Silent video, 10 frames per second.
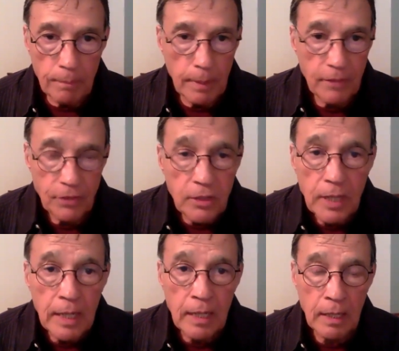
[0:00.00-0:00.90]

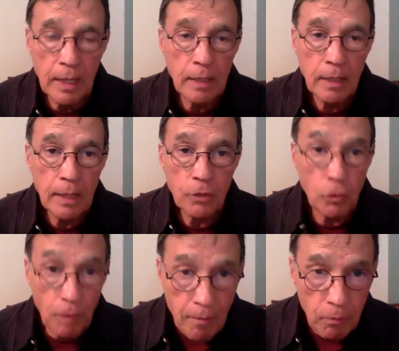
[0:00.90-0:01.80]
existing and
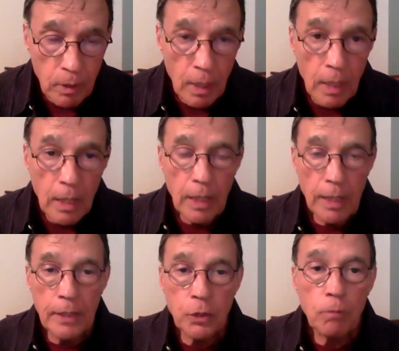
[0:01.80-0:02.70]
survival
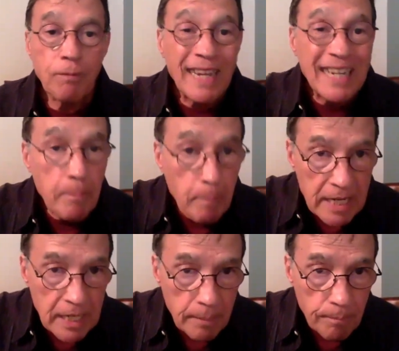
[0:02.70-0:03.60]
into finding
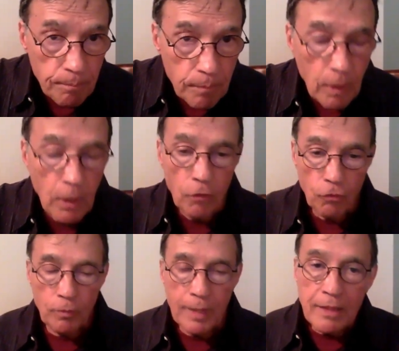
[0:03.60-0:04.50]
meaning.
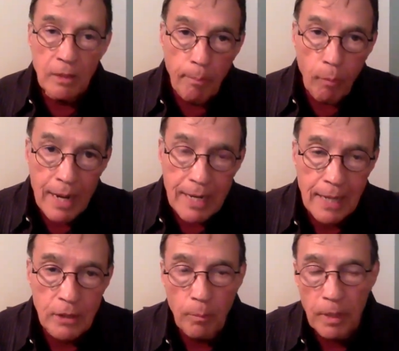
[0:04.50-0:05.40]
So then the brain
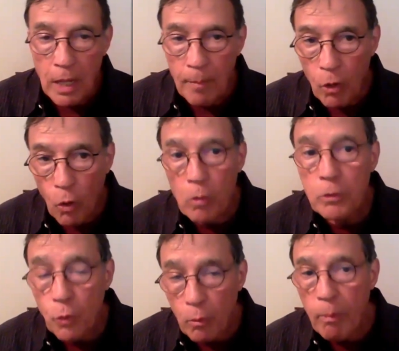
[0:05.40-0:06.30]
had to become a
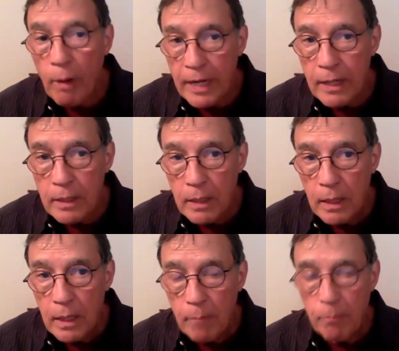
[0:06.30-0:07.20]
cultural brain.
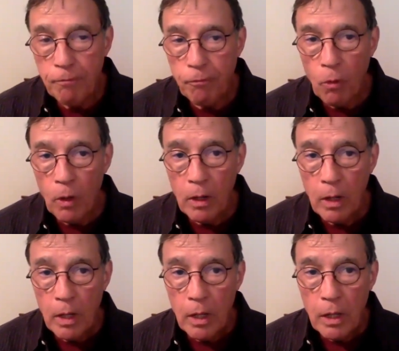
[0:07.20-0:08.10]
Before,
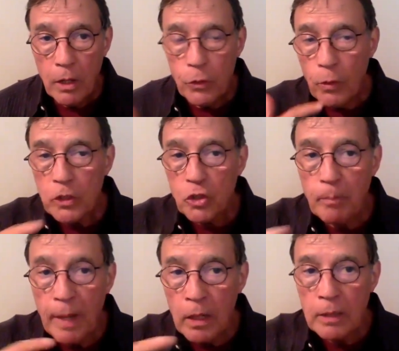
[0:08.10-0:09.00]
you could
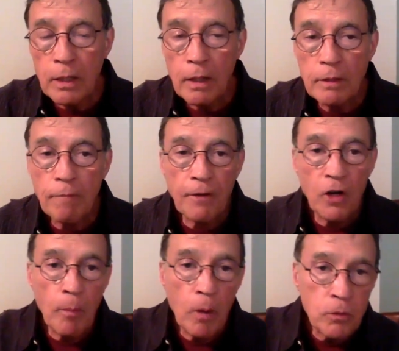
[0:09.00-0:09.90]
smell the
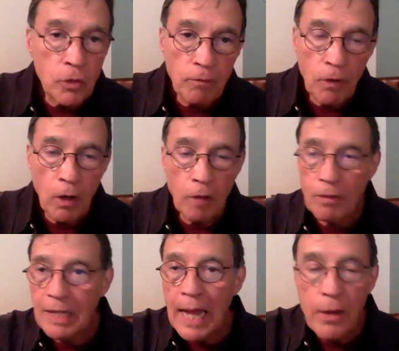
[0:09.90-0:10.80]
pheromones of a
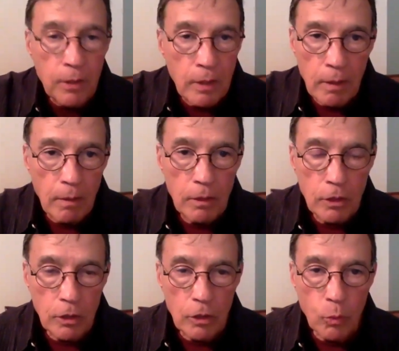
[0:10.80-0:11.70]
lion
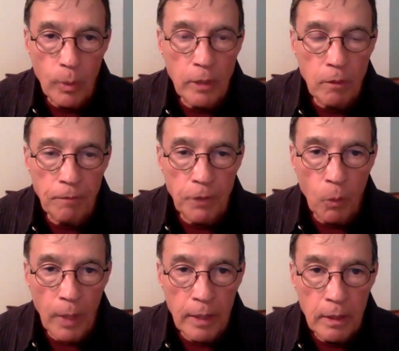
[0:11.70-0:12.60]
300 feet
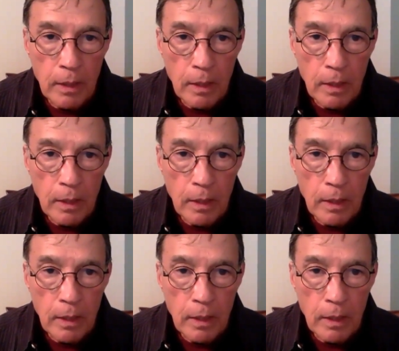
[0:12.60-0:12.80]
away.